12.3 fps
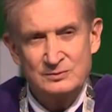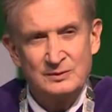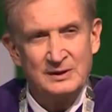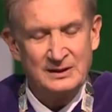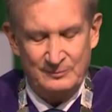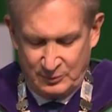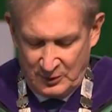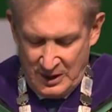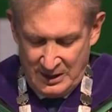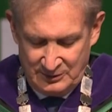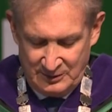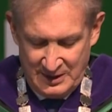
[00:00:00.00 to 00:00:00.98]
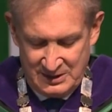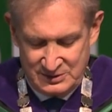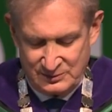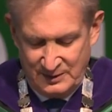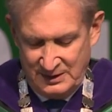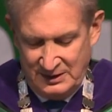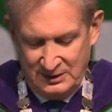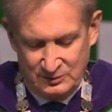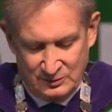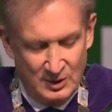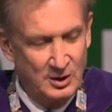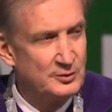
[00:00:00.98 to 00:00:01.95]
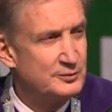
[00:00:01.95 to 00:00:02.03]
we need progress, we need
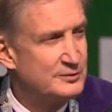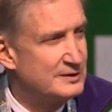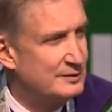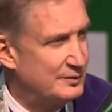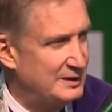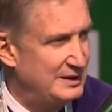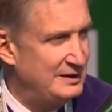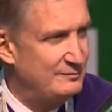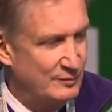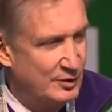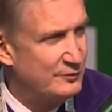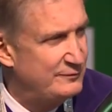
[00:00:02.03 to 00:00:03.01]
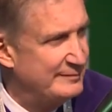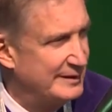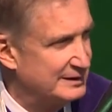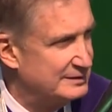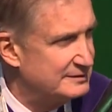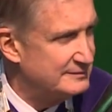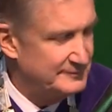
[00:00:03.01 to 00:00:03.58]
growth, and we need movement.